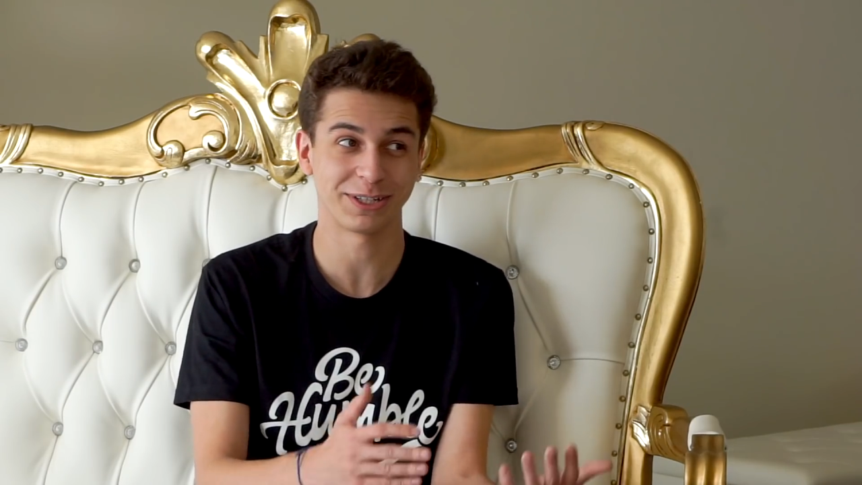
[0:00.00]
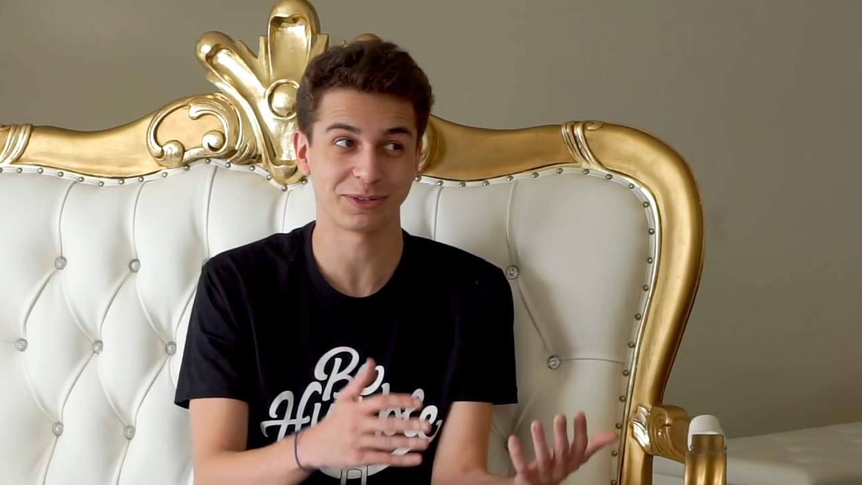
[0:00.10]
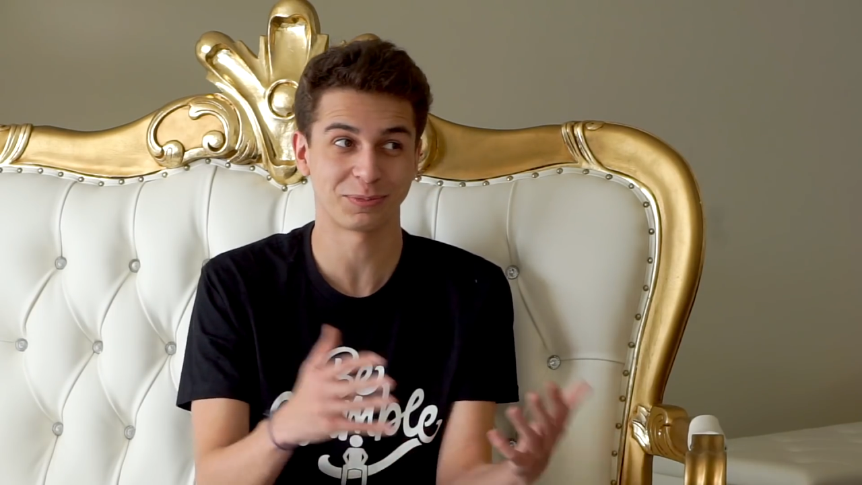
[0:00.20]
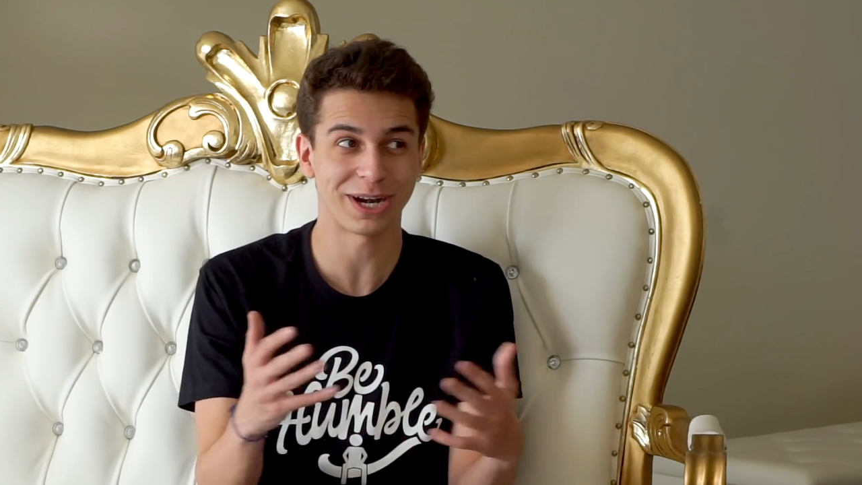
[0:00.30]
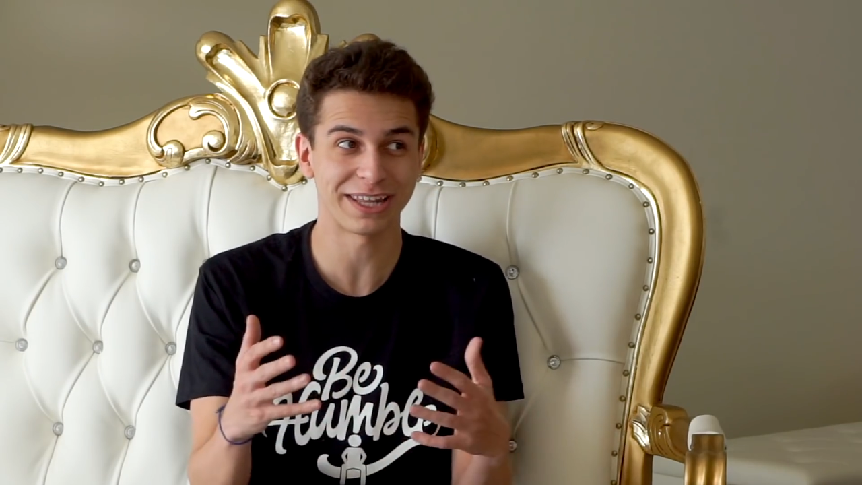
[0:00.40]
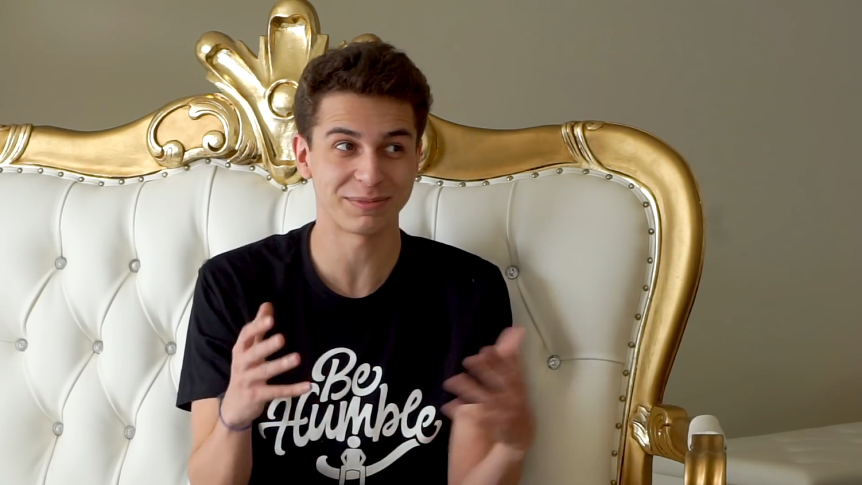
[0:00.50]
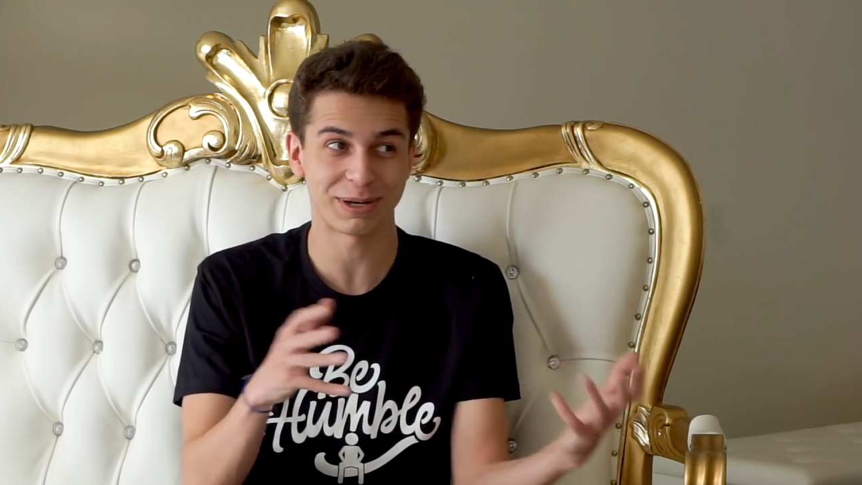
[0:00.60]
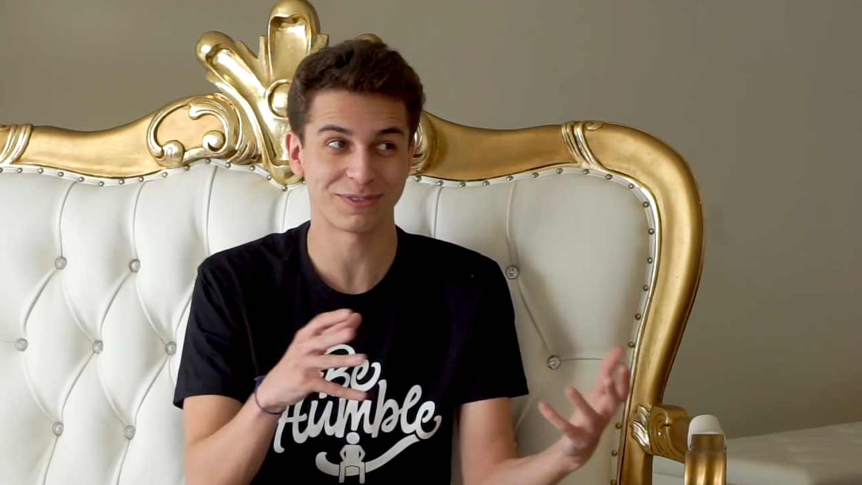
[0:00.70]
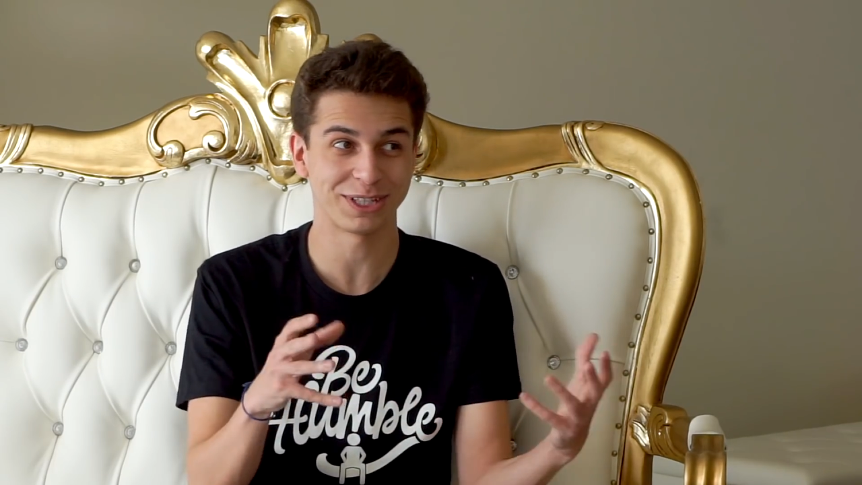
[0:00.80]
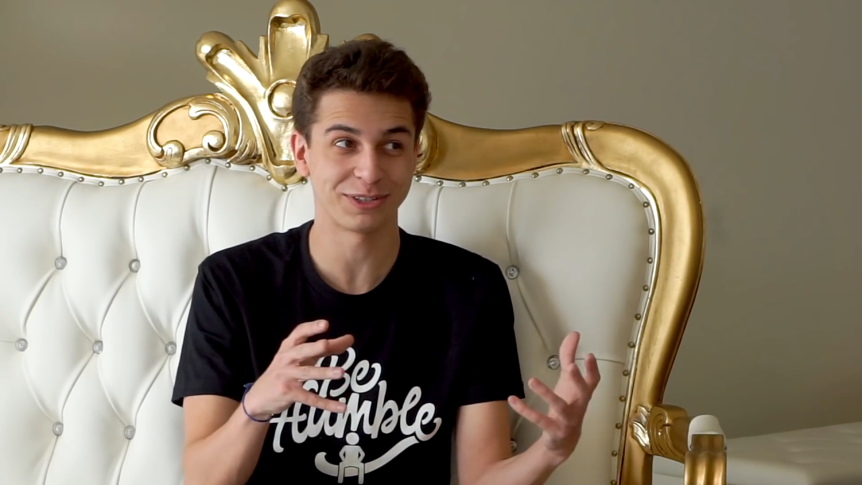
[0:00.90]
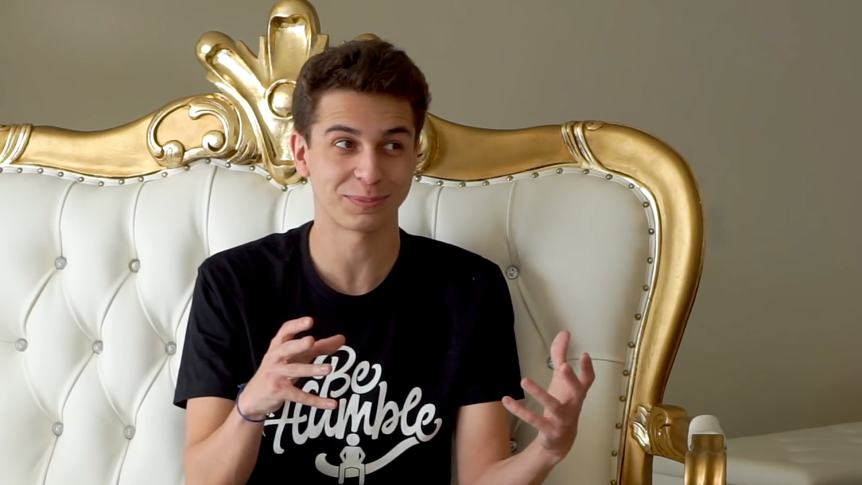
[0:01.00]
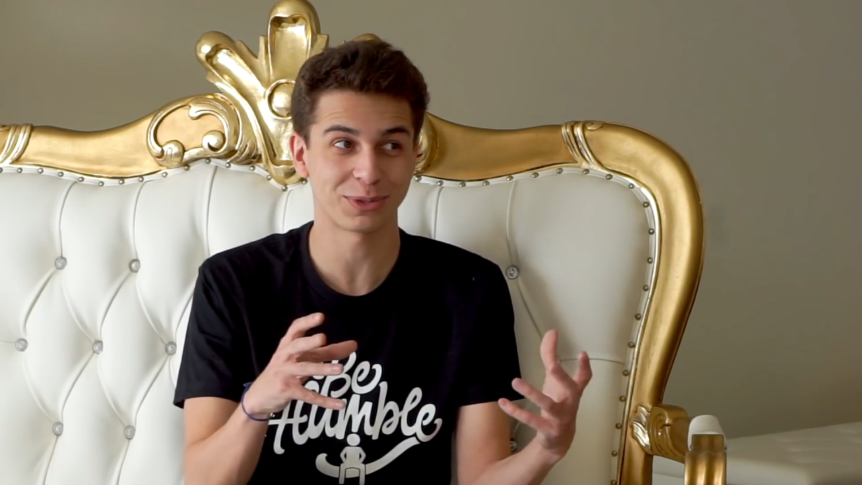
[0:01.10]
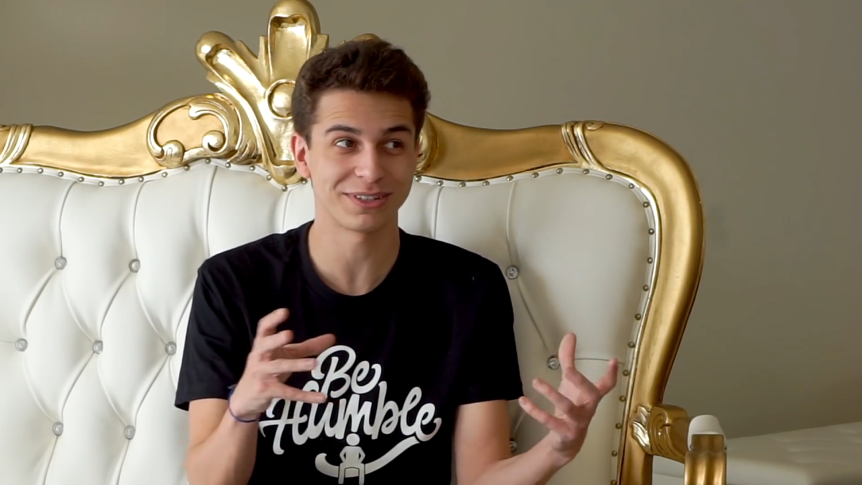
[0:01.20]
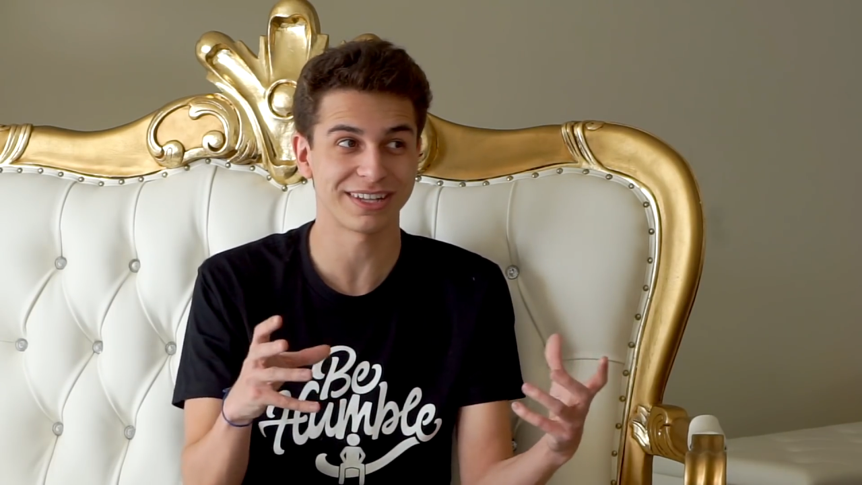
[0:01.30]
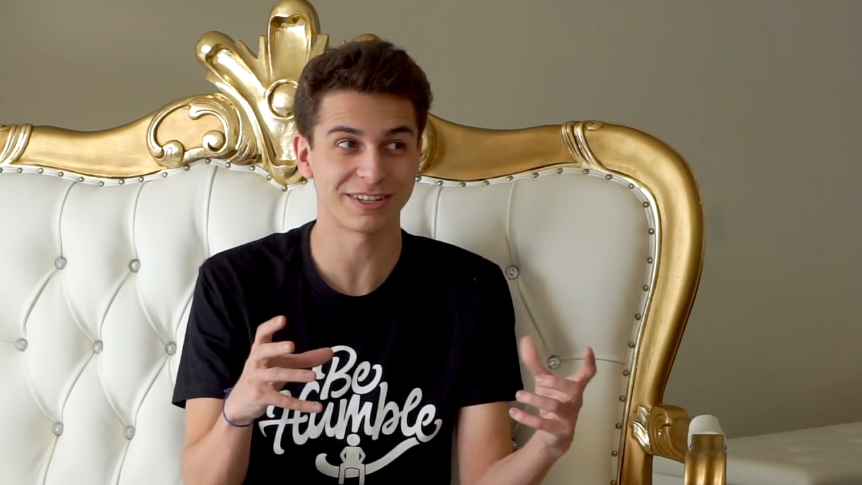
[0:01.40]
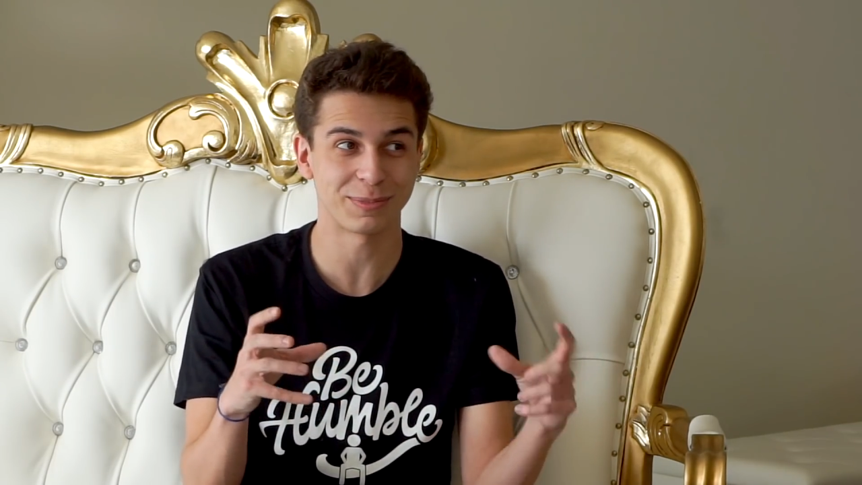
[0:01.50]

Hills Brat, the Beverly Hills Princess,